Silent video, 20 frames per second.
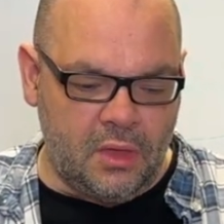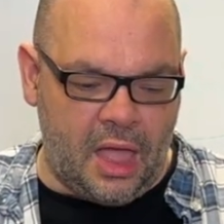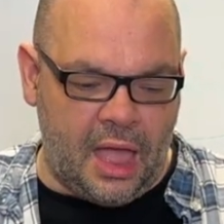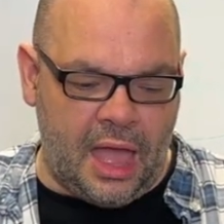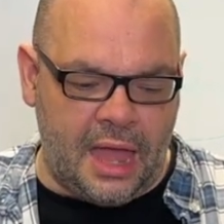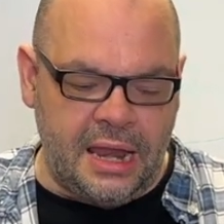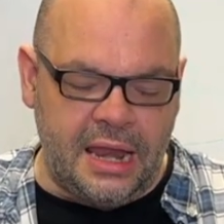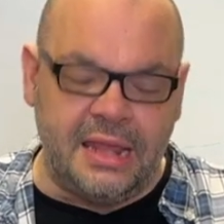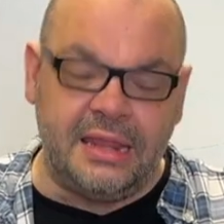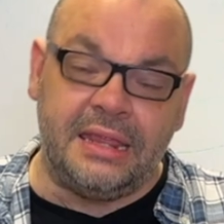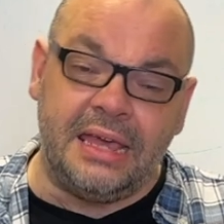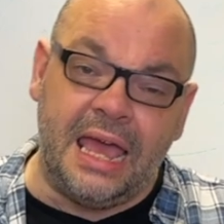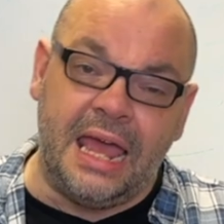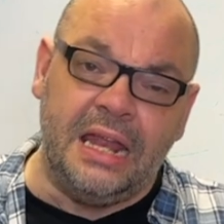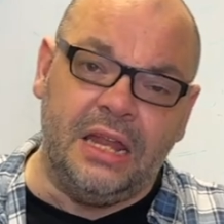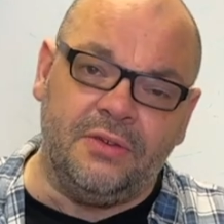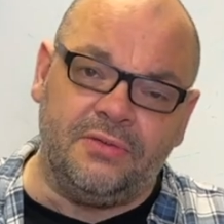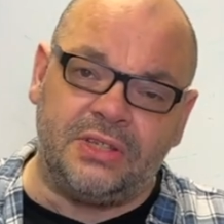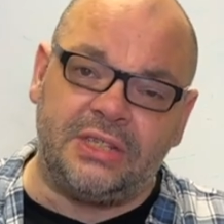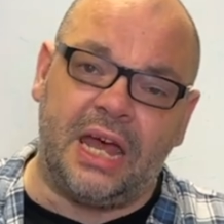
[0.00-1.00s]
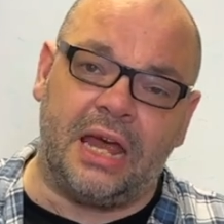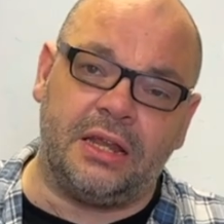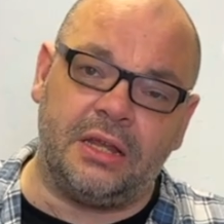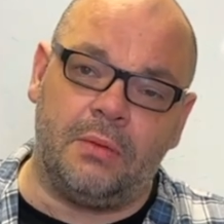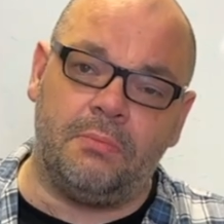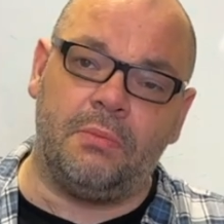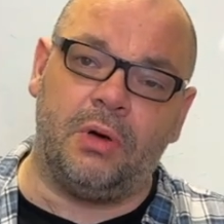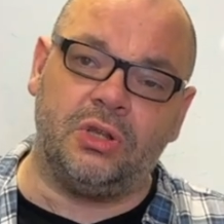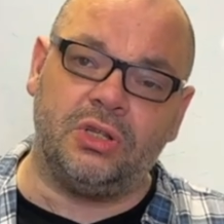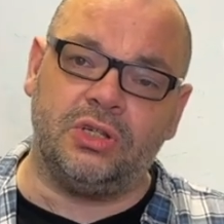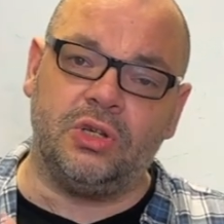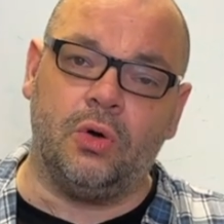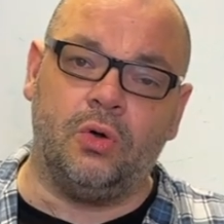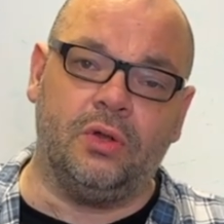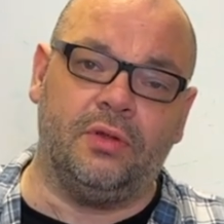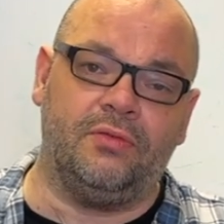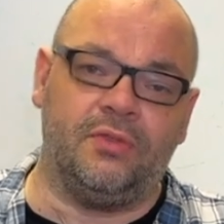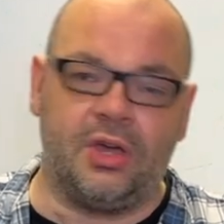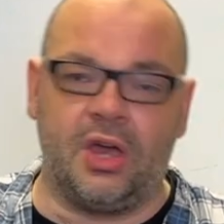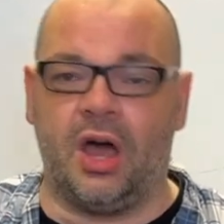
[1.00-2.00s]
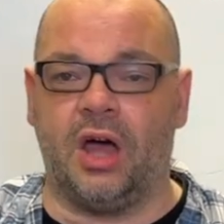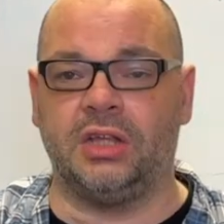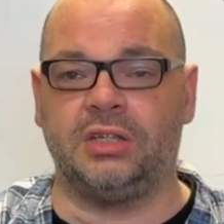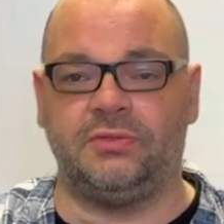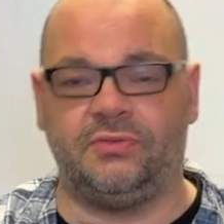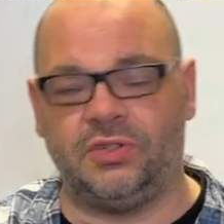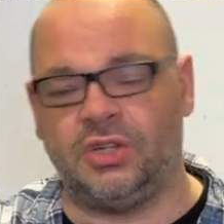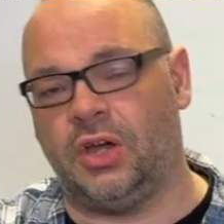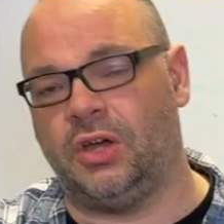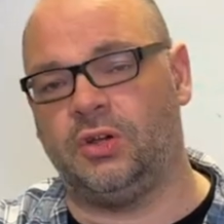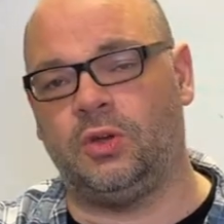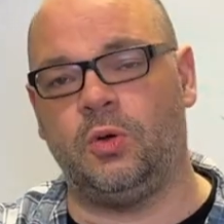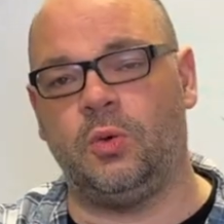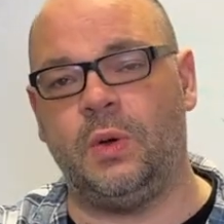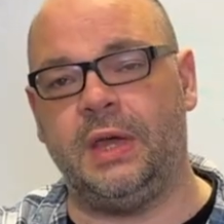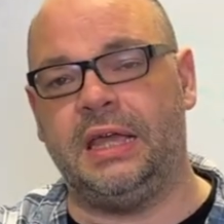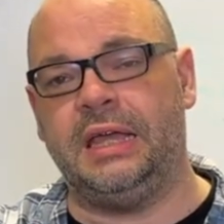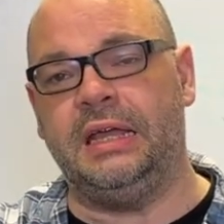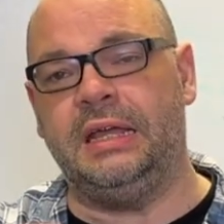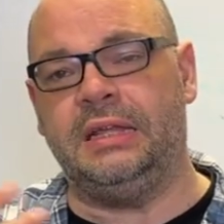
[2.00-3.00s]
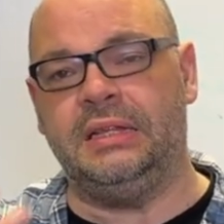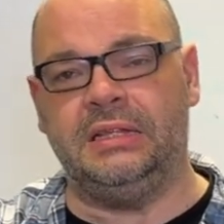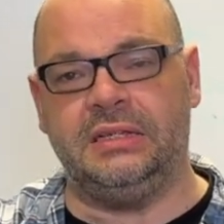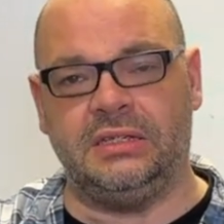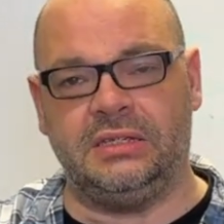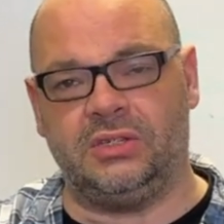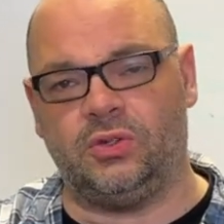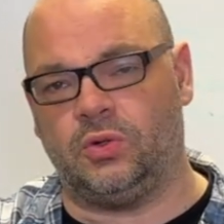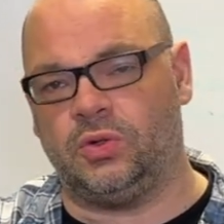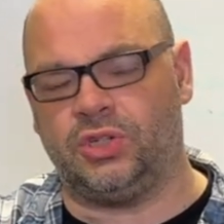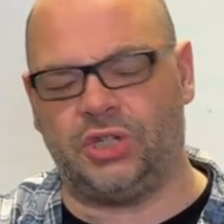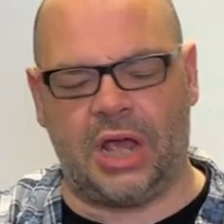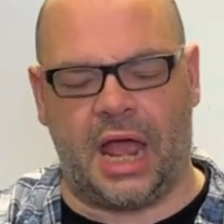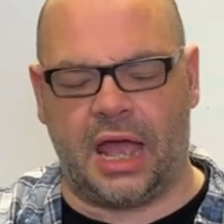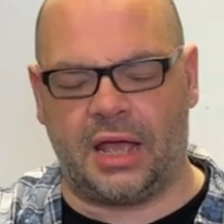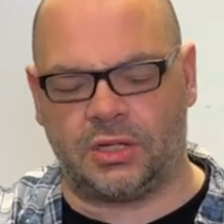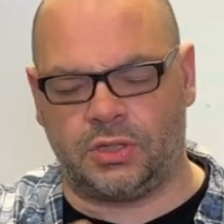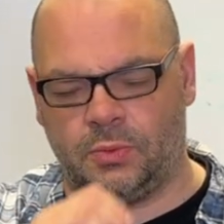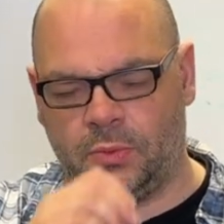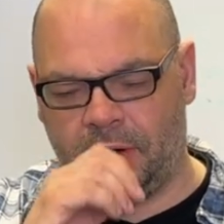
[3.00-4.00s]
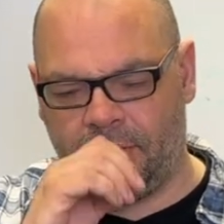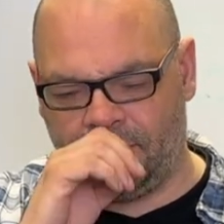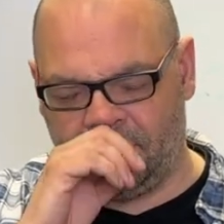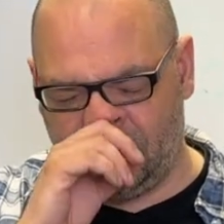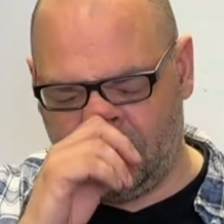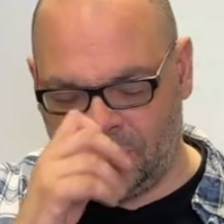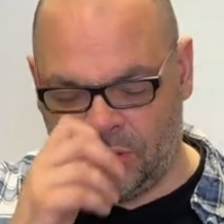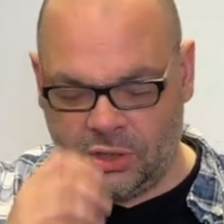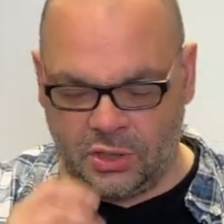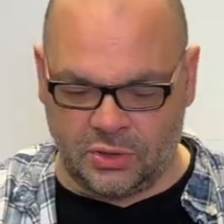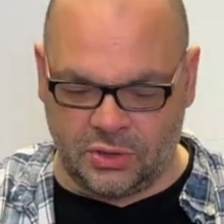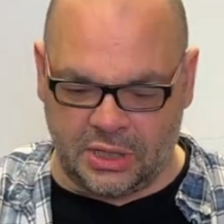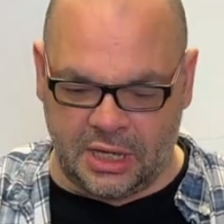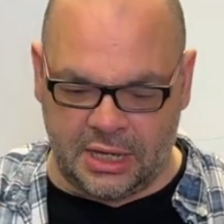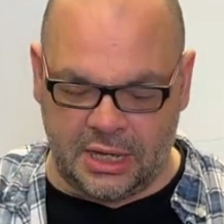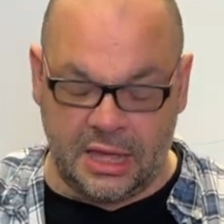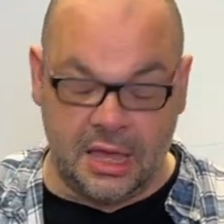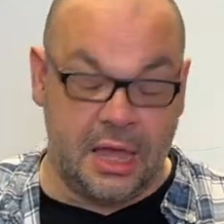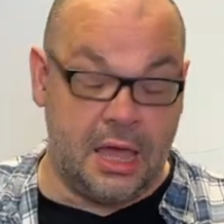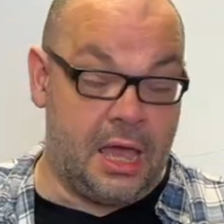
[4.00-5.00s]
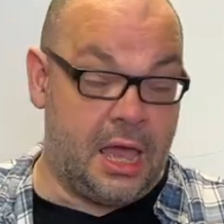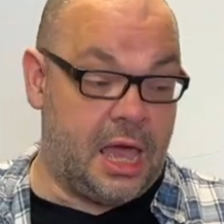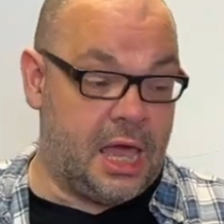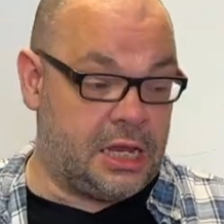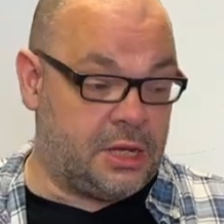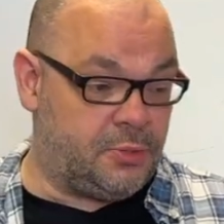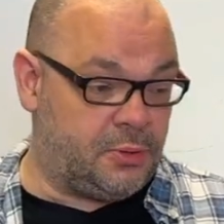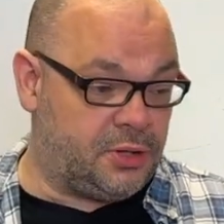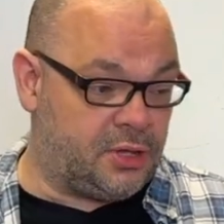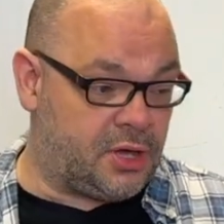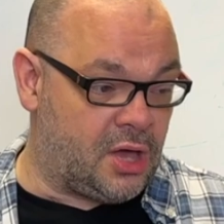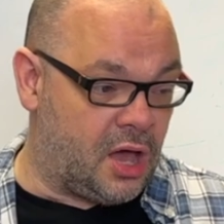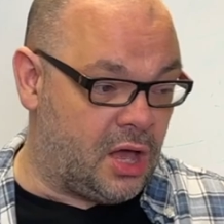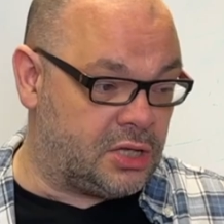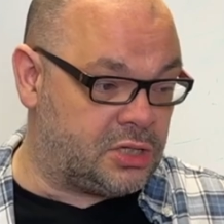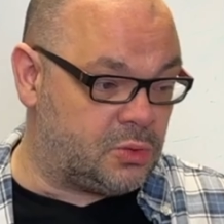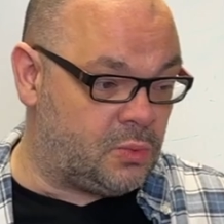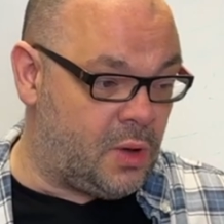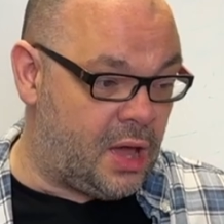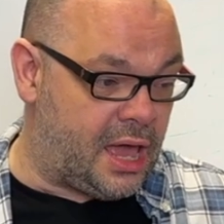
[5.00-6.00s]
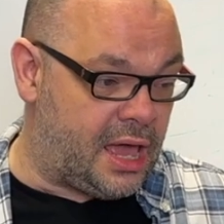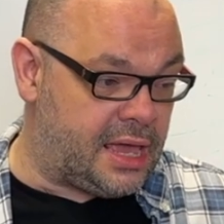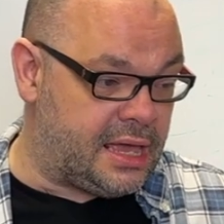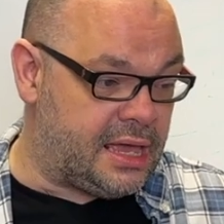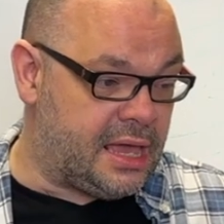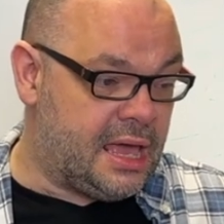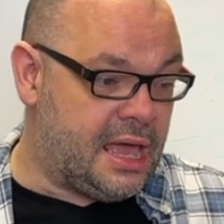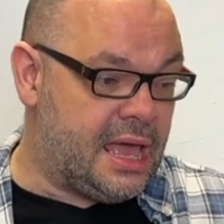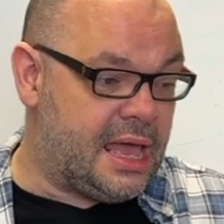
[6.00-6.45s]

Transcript: and at the end of stand up Monty, all of the cards have turned queens or jacks or whatever you're using, and you put the cards away.